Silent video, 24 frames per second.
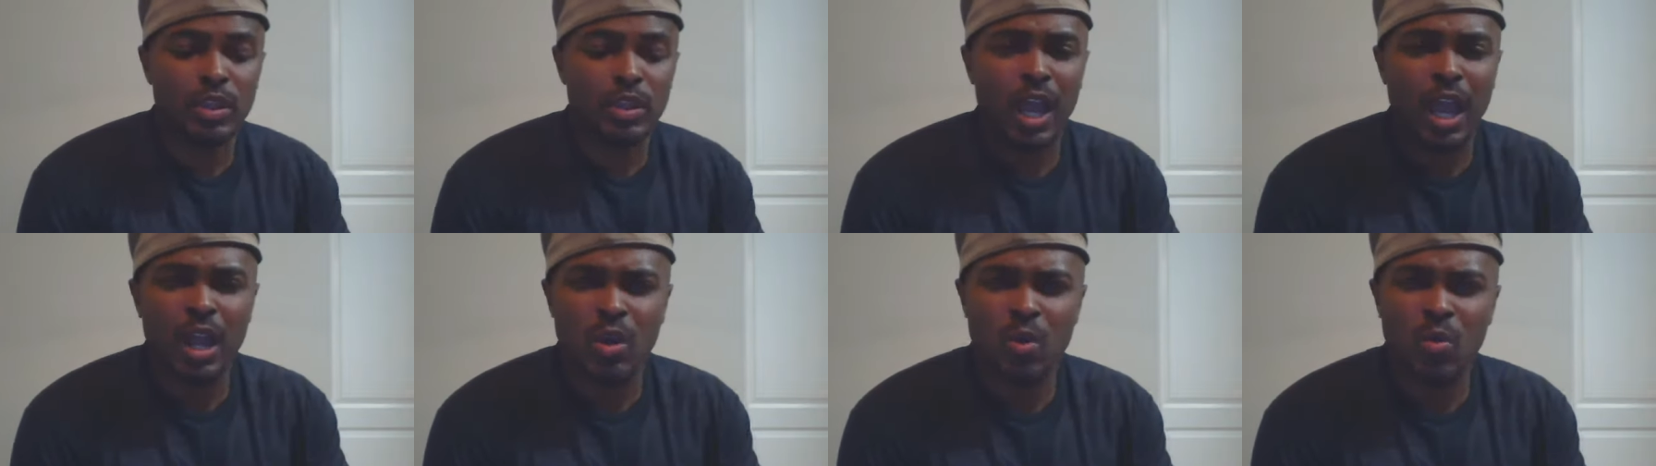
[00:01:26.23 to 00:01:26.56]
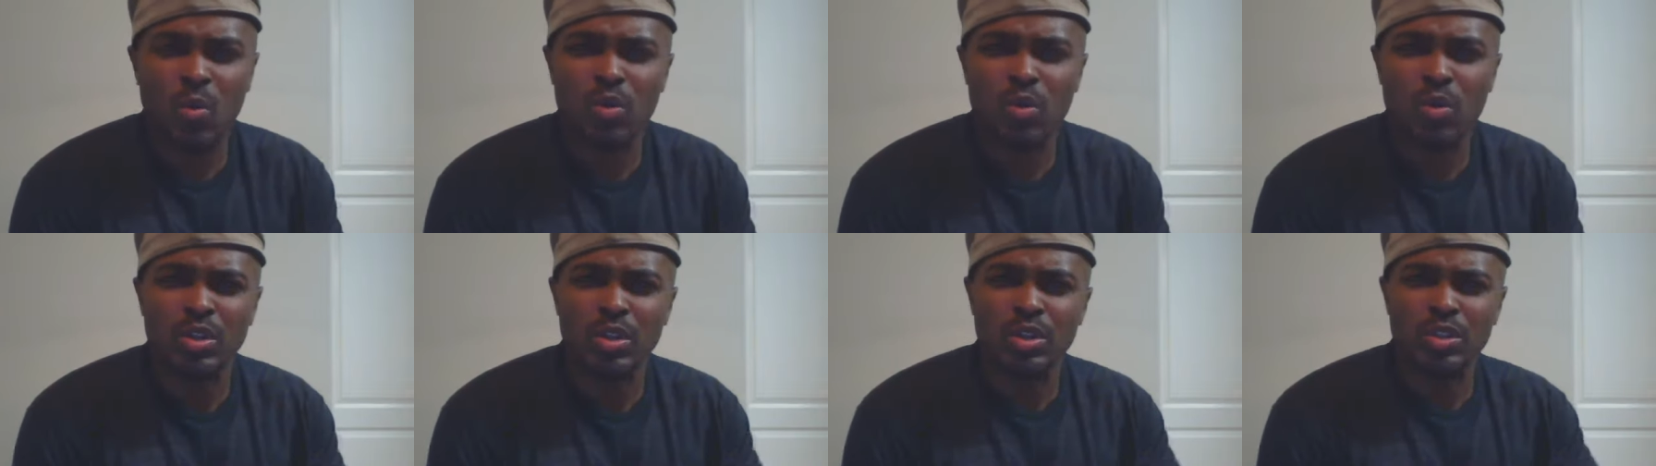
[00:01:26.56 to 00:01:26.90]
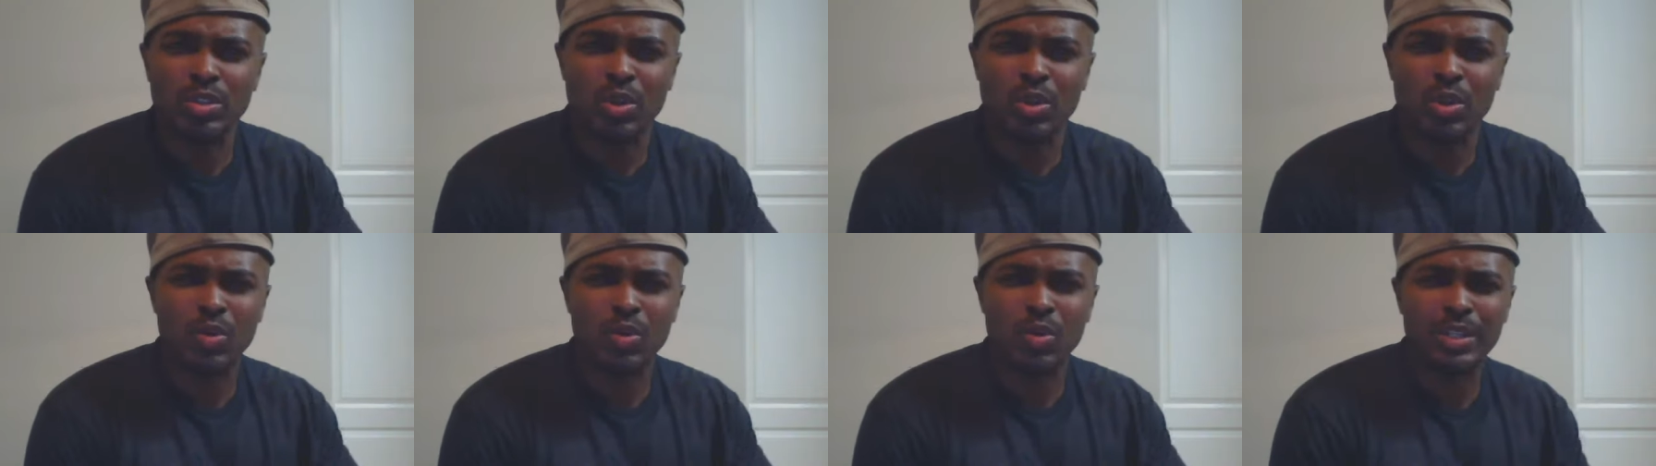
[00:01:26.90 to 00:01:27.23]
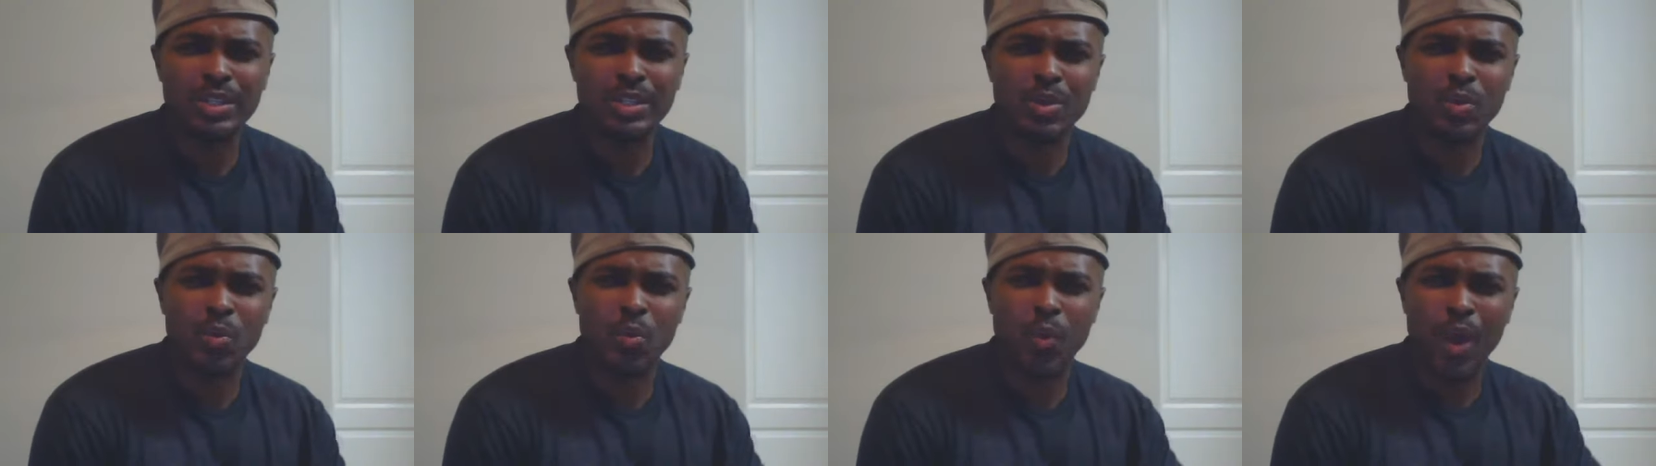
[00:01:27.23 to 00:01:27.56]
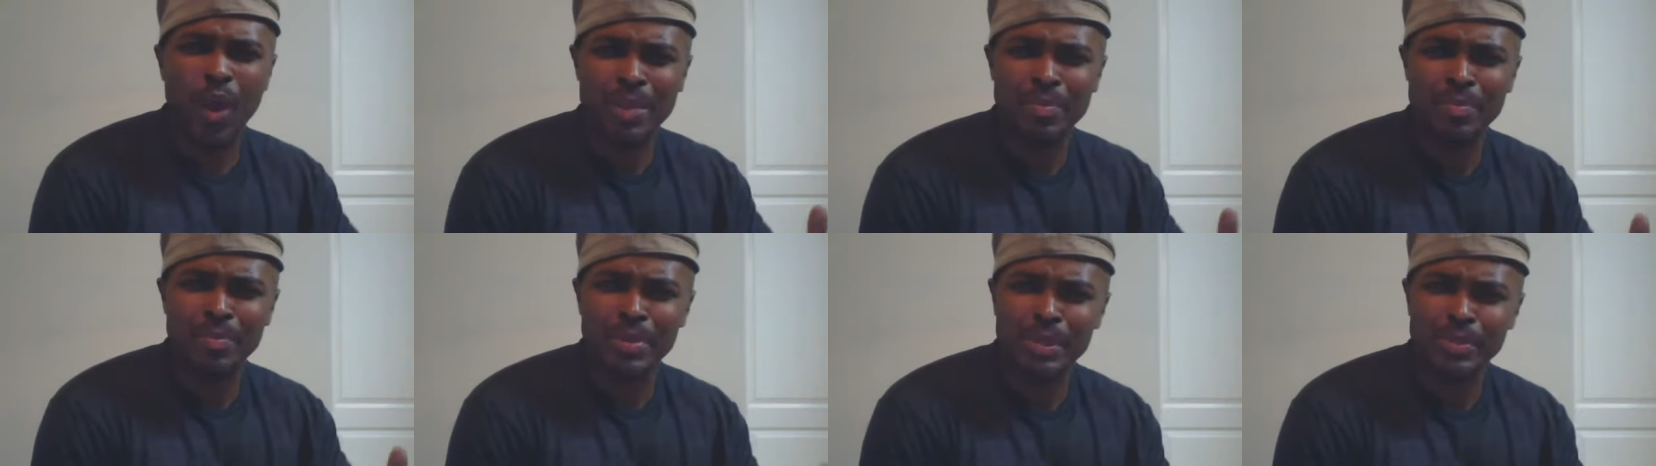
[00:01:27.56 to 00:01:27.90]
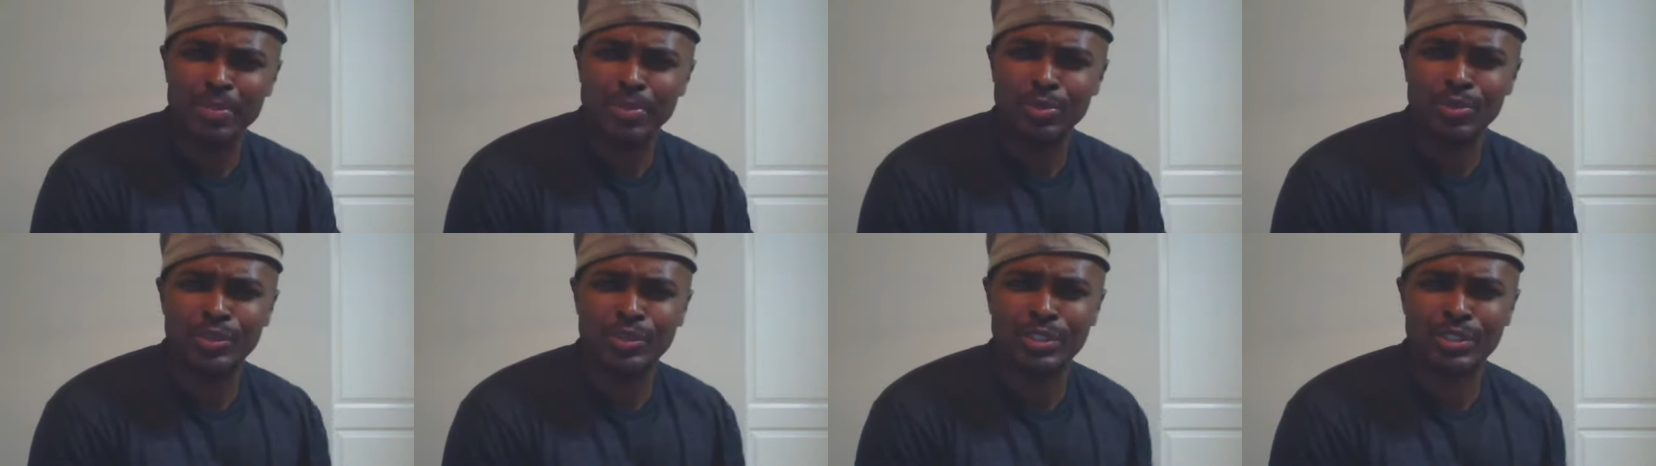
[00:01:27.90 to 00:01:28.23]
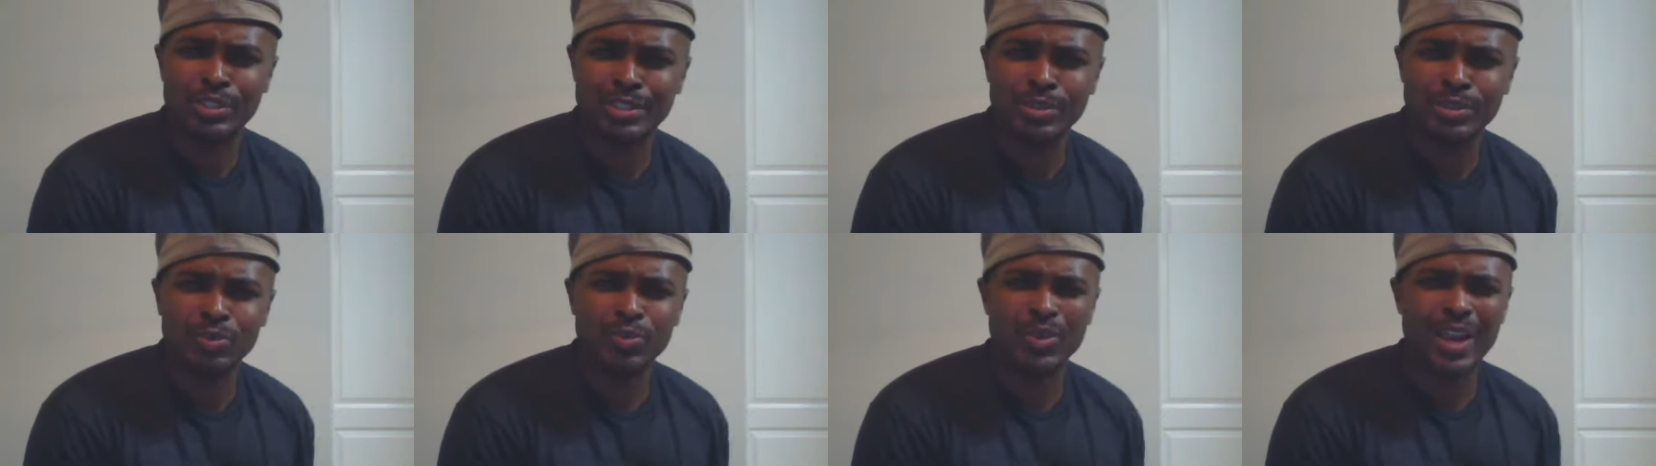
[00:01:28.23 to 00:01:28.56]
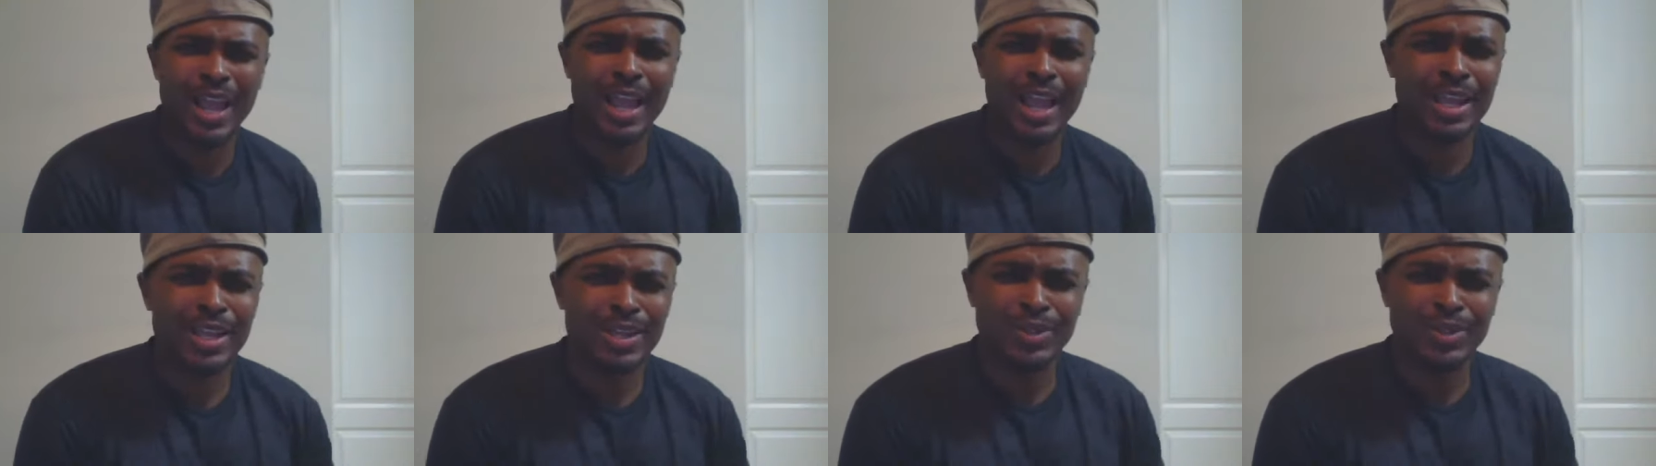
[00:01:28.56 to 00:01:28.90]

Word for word: I don't want don't let them white people see you like.